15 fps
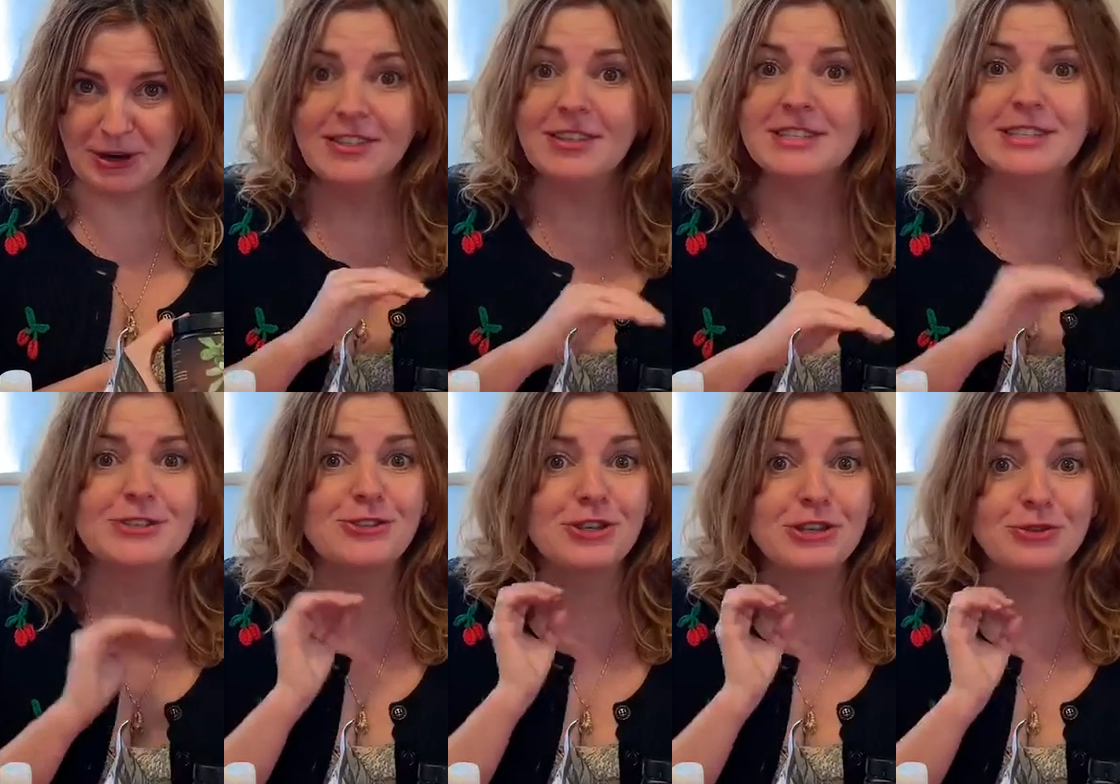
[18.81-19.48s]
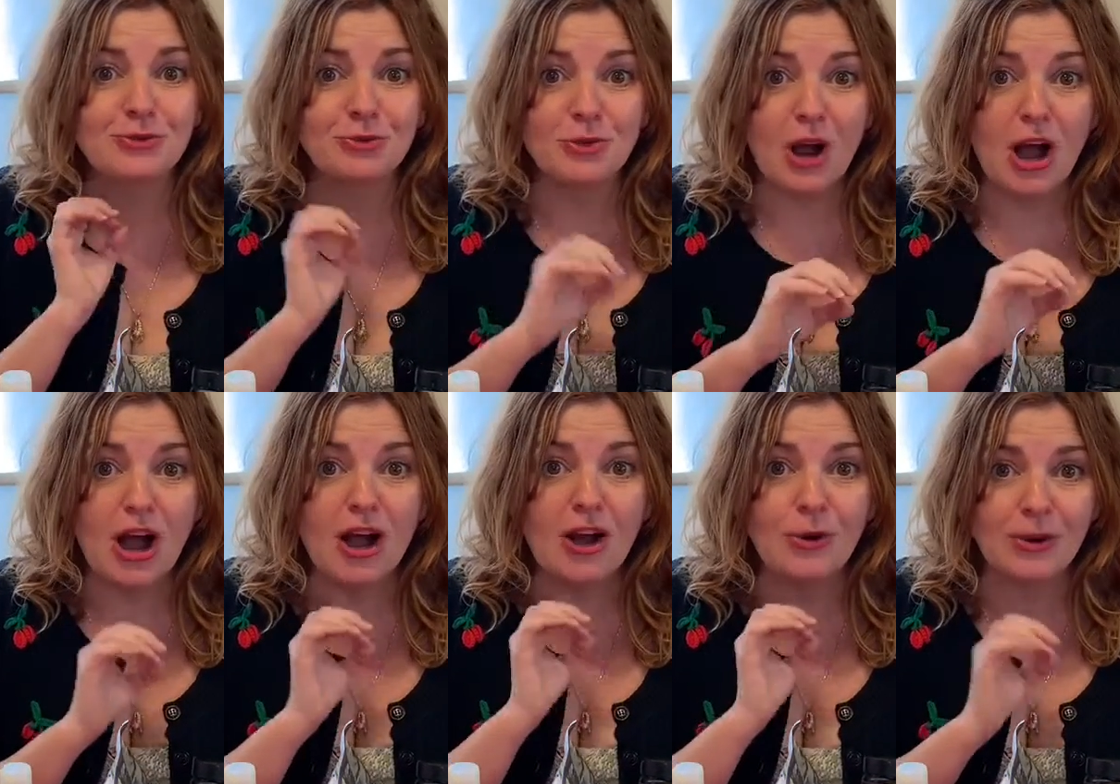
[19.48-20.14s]
This is just
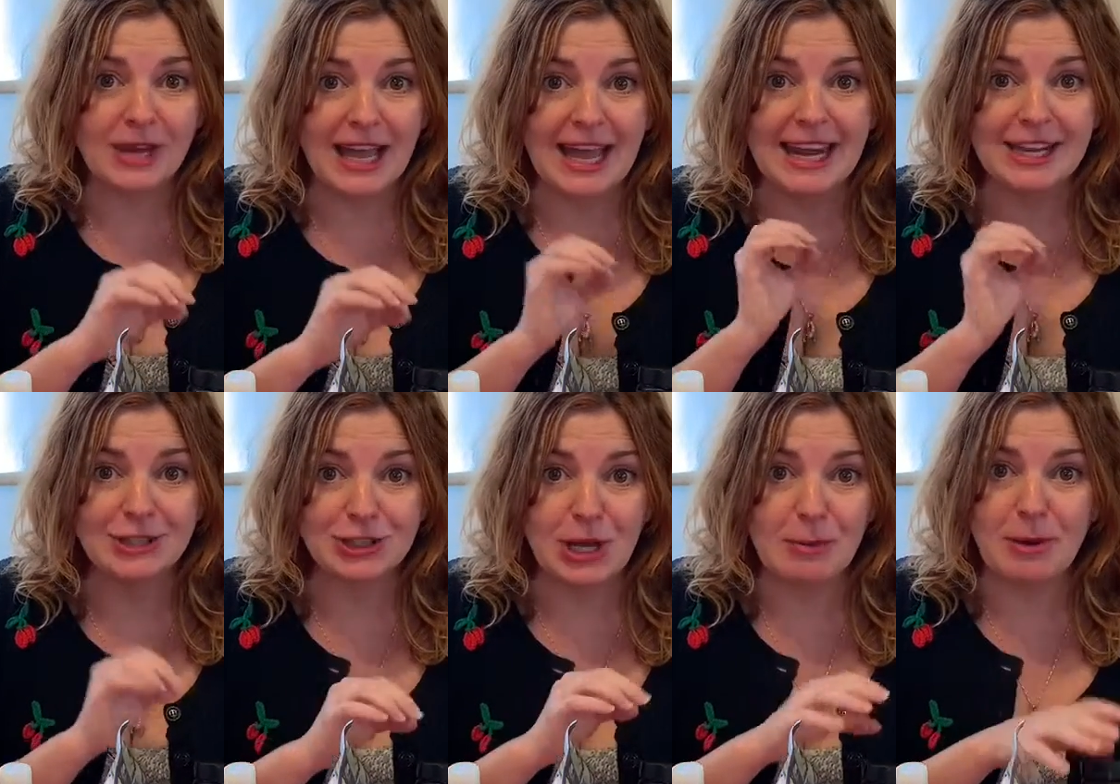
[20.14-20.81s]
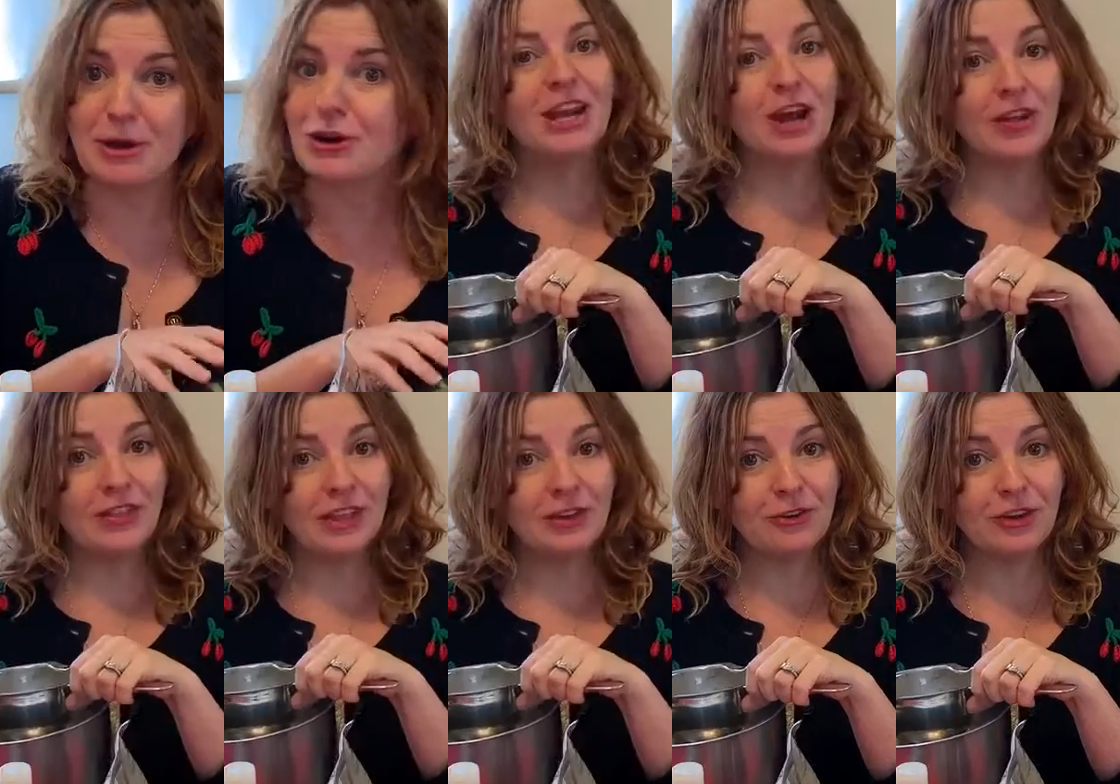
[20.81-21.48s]
raw, organic shea butter. All
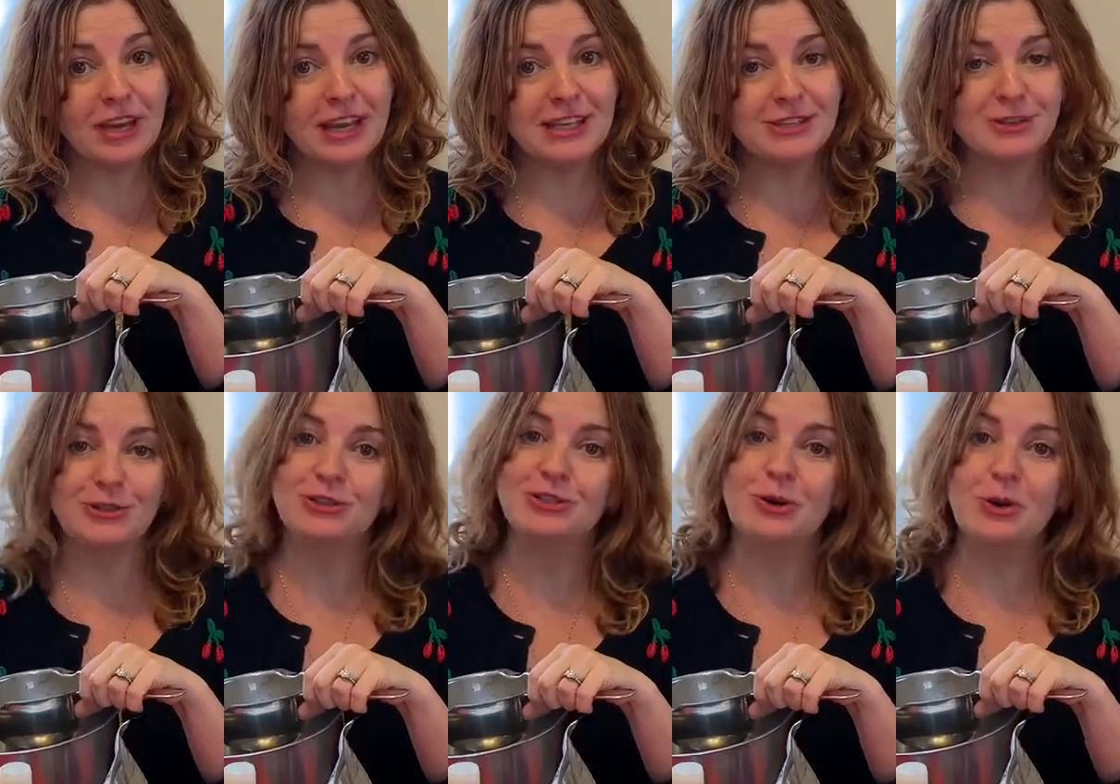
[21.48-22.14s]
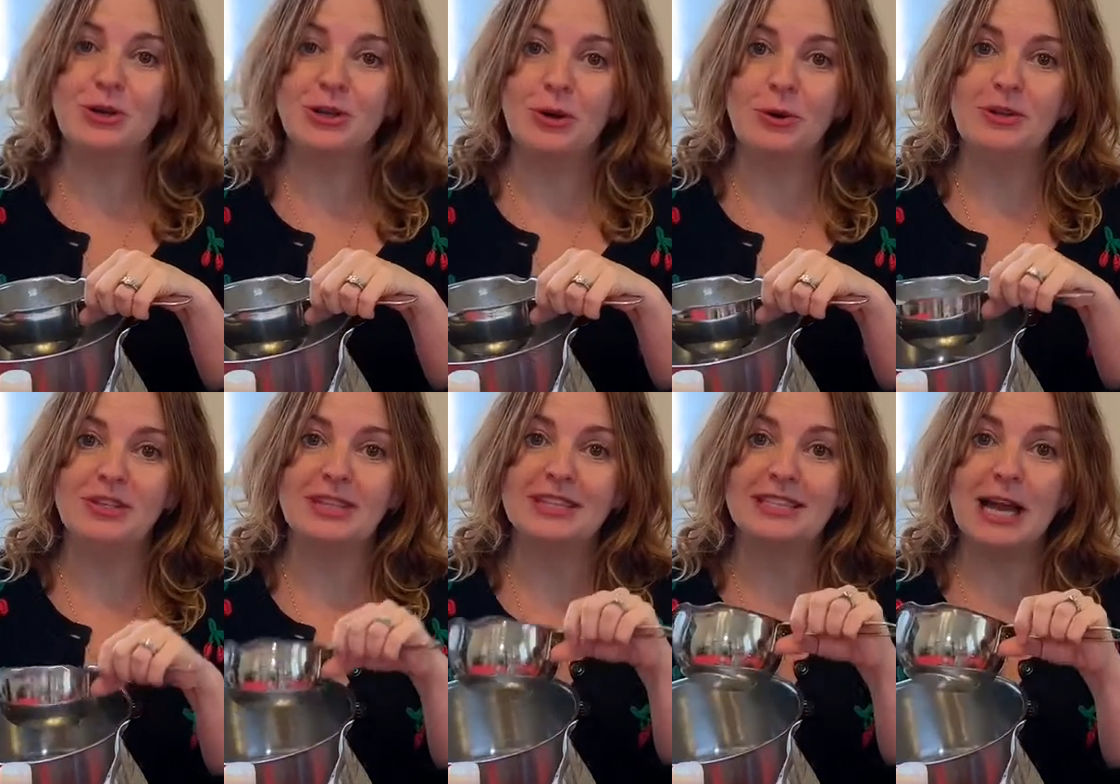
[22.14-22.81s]
the ingredients are just going to go into
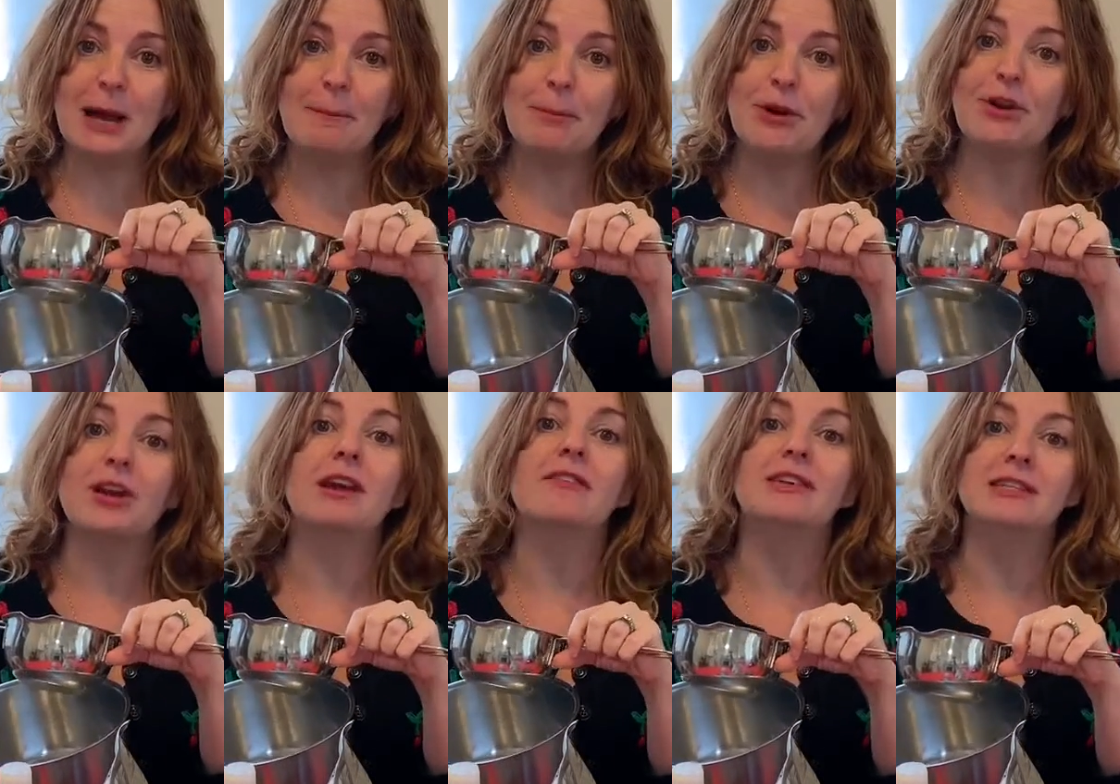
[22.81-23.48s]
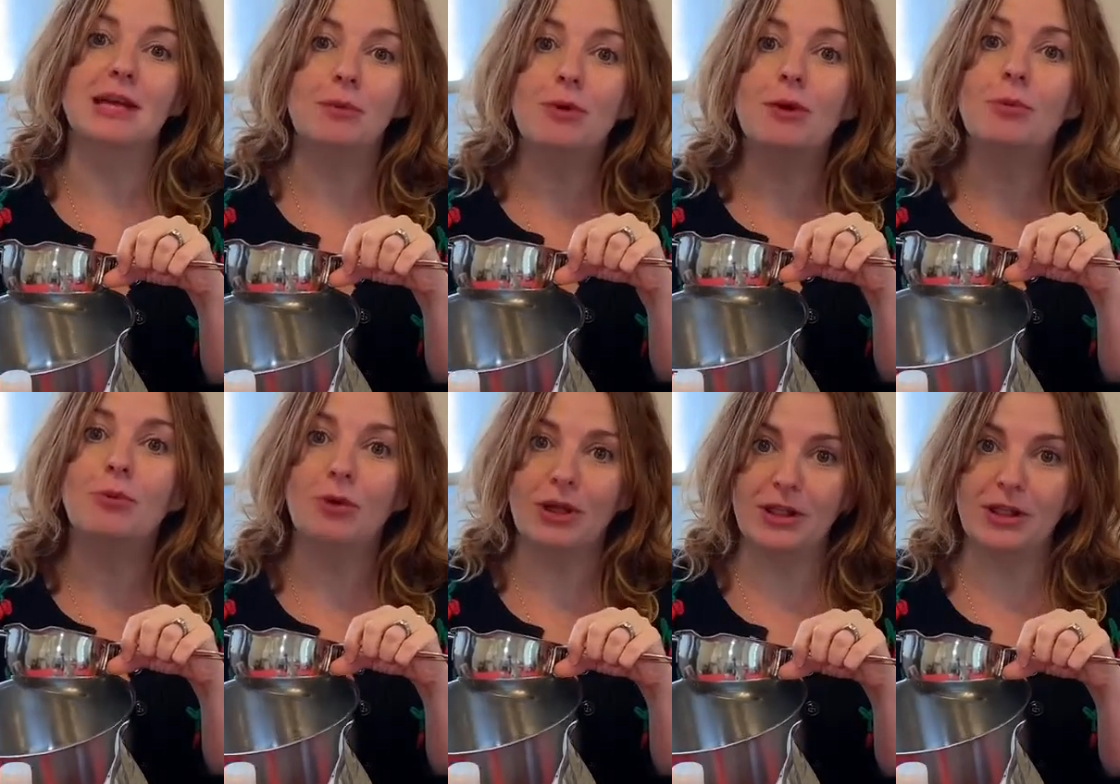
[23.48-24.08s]
the top part of a double boiler.